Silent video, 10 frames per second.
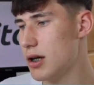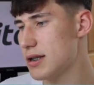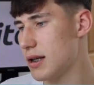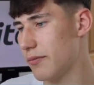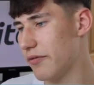
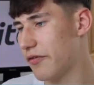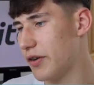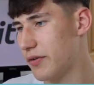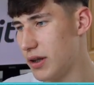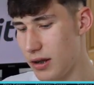to them
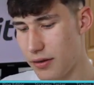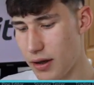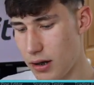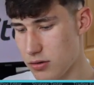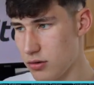
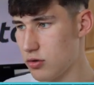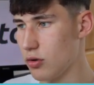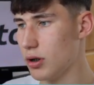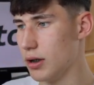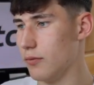
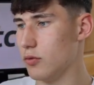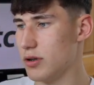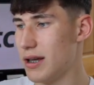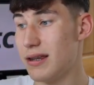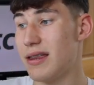$50,000 levels.
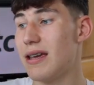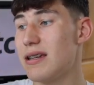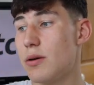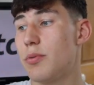There is a